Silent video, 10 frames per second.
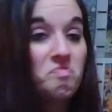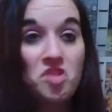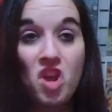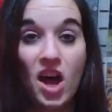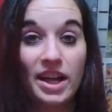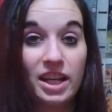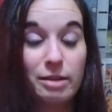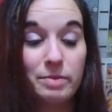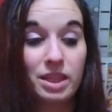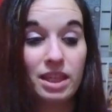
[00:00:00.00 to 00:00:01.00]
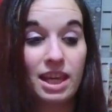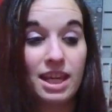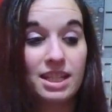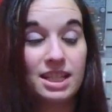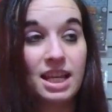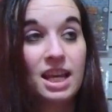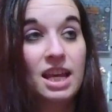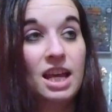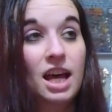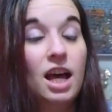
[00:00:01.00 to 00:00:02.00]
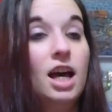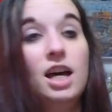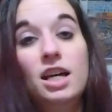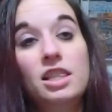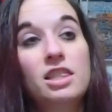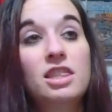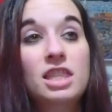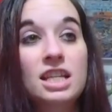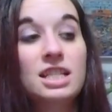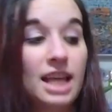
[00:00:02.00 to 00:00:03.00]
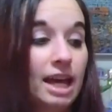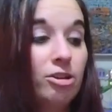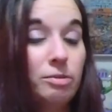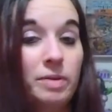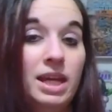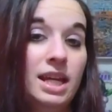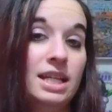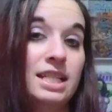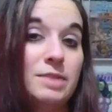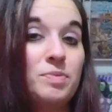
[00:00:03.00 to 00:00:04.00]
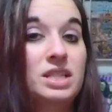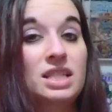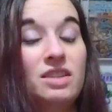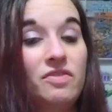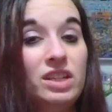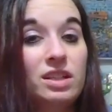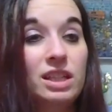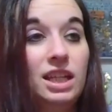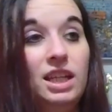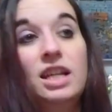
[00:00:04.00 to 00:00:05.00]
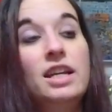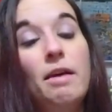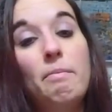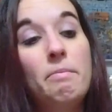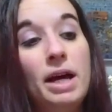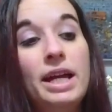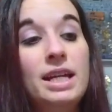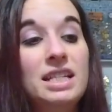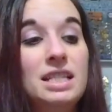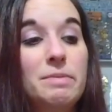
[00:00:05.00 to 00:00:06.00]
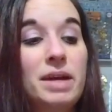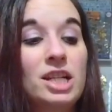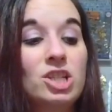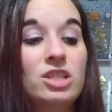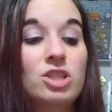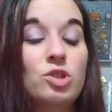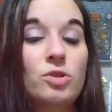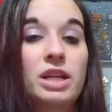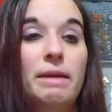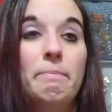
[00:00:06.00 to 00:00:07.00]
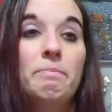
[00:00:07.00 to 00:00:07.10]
not going to be the case. This hell to pay is specifically Maya and Sebastian's story,